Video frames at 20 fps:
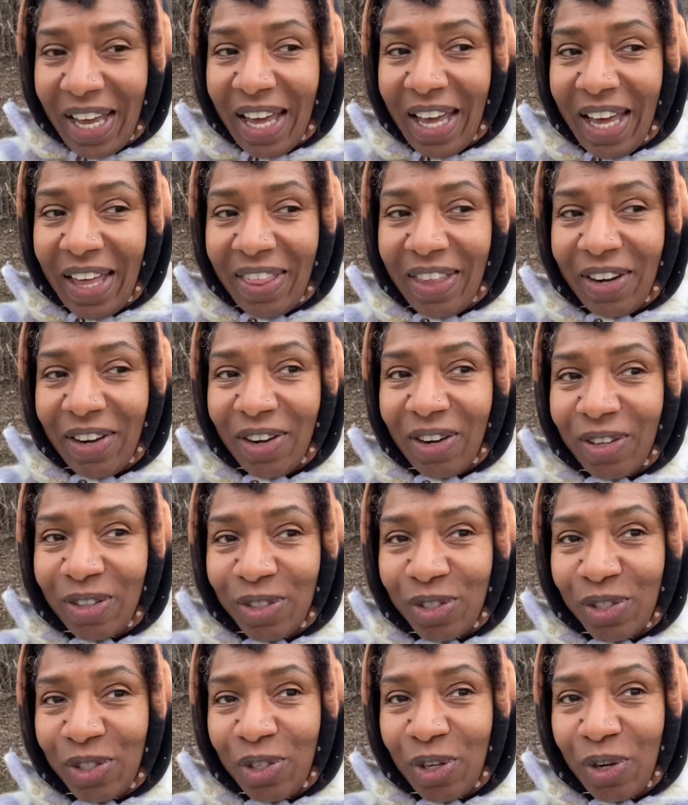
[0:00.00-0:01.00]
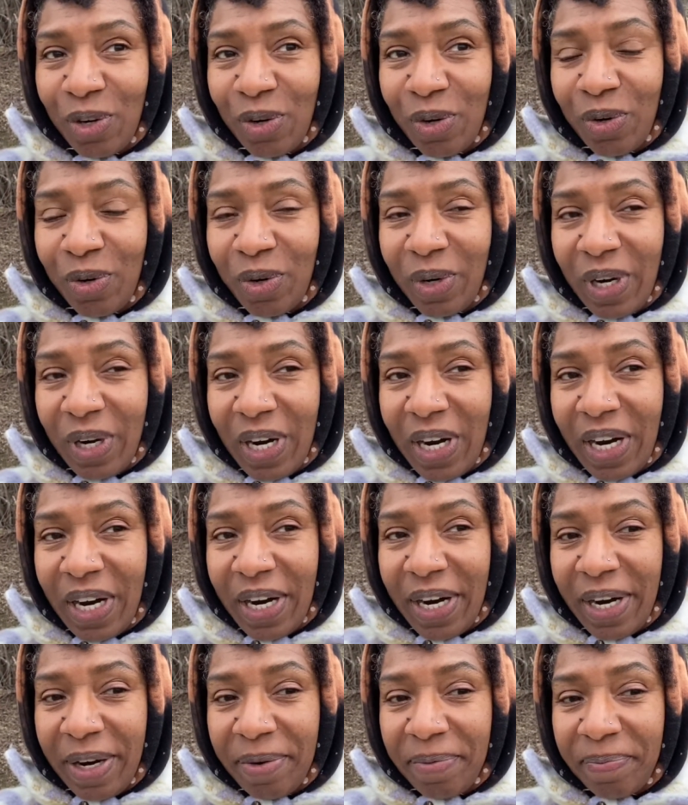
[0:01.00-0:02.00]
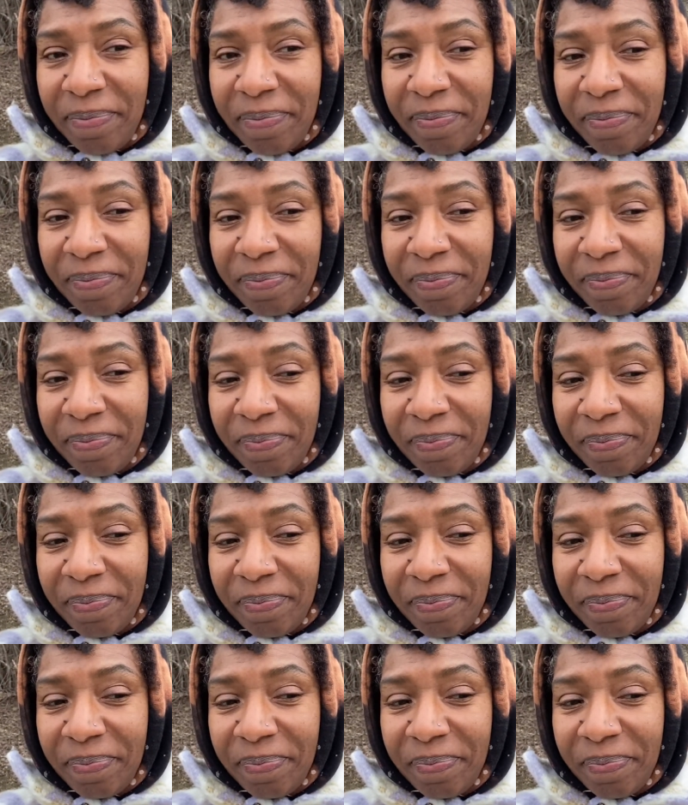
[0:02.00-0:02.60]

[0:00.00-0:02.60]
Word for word: And then also um,